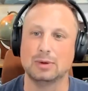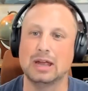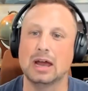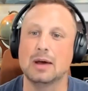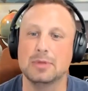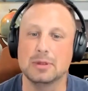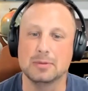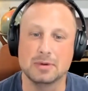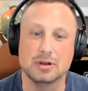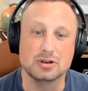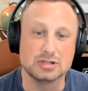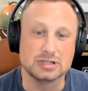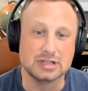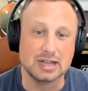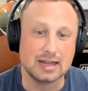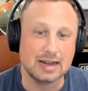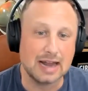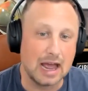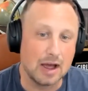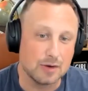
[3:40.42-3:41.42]
help them
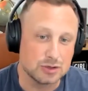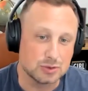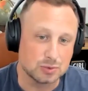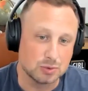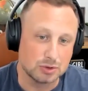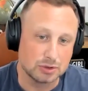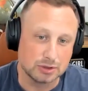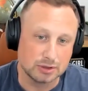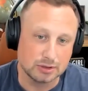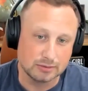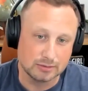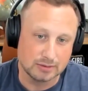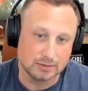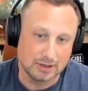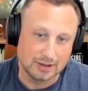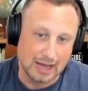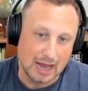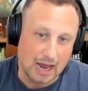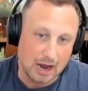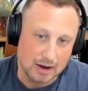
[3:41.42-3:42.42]
understand how it's working
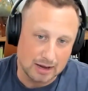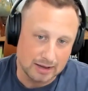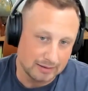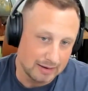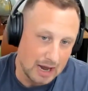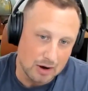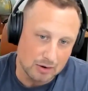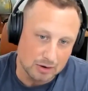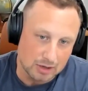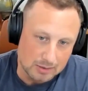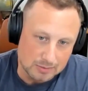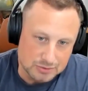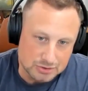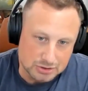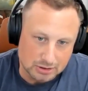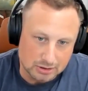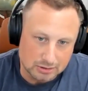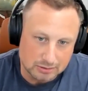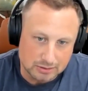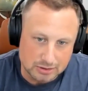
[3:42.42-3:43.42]
and outcomes,
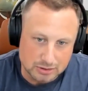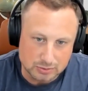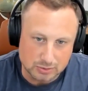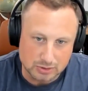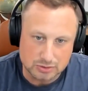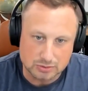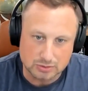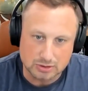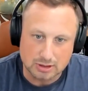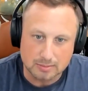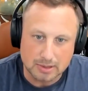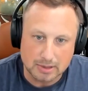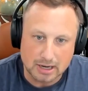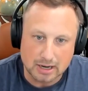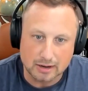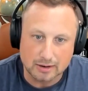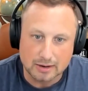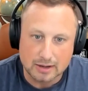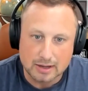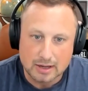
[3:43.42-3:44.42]
is what it's really
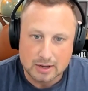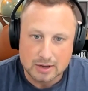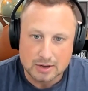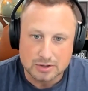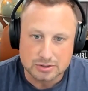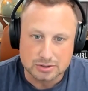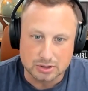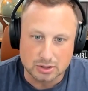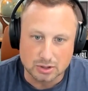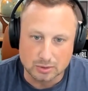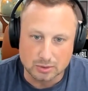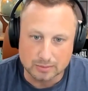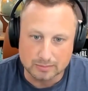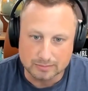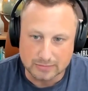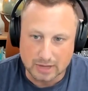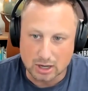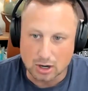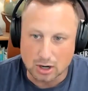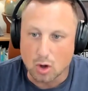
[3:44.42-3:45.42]
about. So
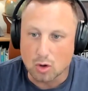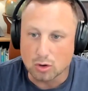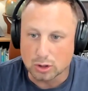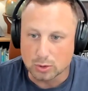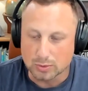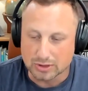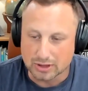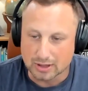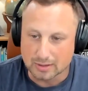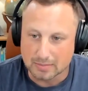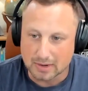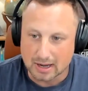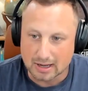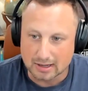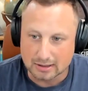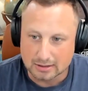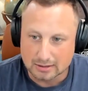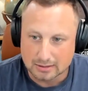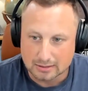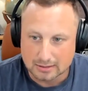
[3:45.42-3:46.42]
not only with
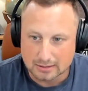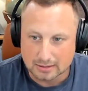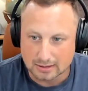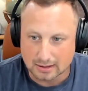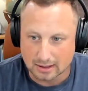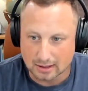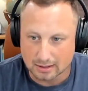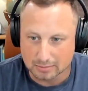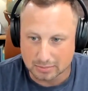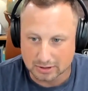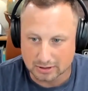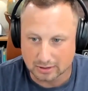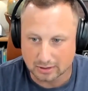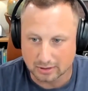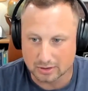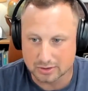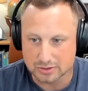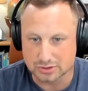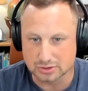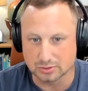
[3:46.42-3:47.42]
InBody, but
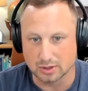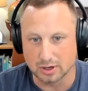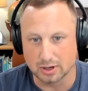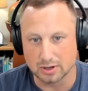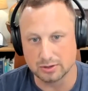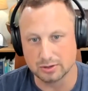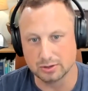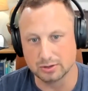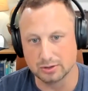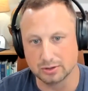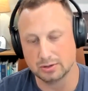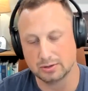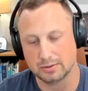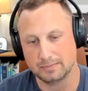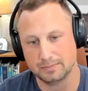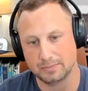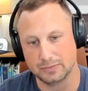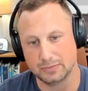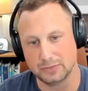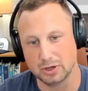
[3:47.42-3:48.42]
also other,
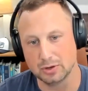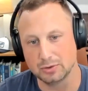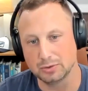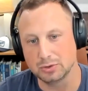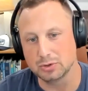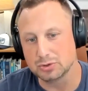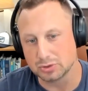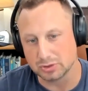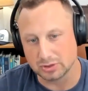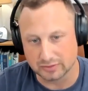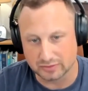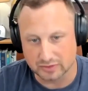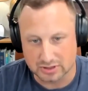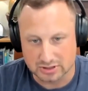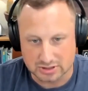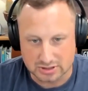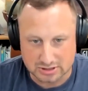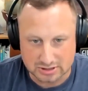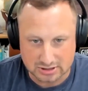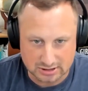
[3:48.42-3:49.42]
nutrient
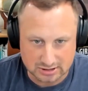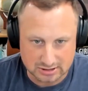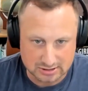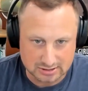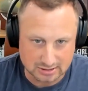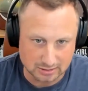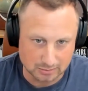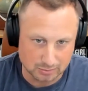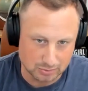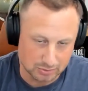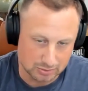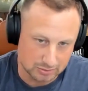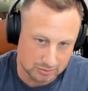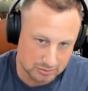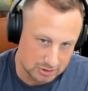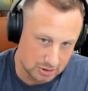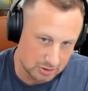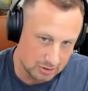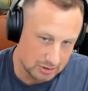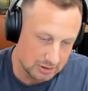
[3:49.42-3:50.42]
deficiencies. And we're
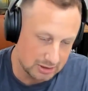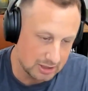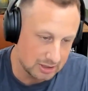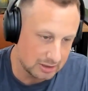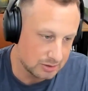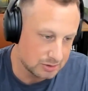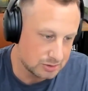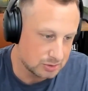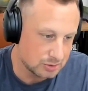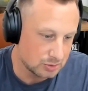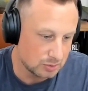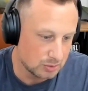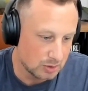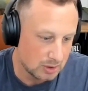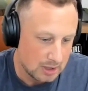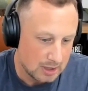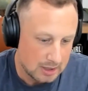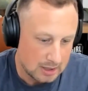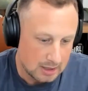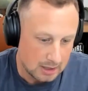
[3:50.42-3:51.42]
starting to get into
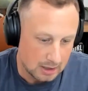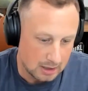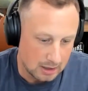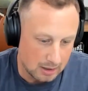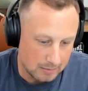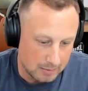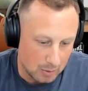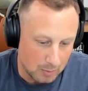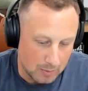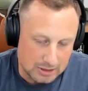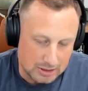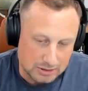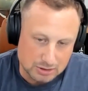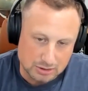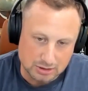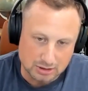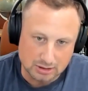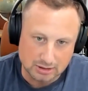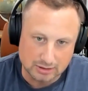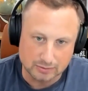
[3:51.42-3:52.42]
a way to
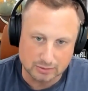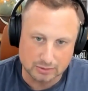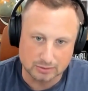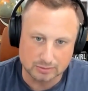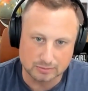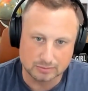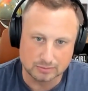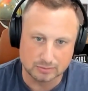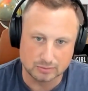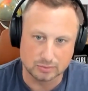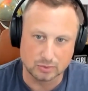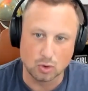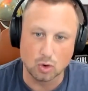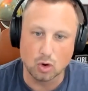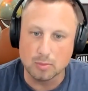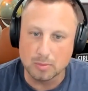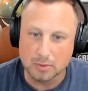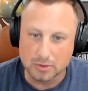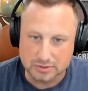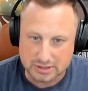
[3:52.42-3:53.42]
deliver
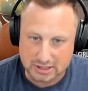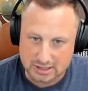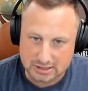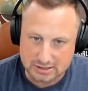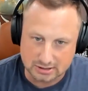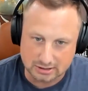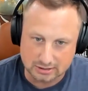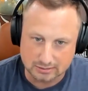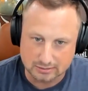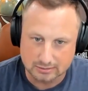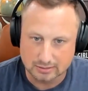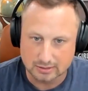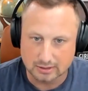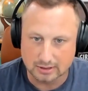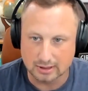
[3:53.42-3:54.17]
hormone testing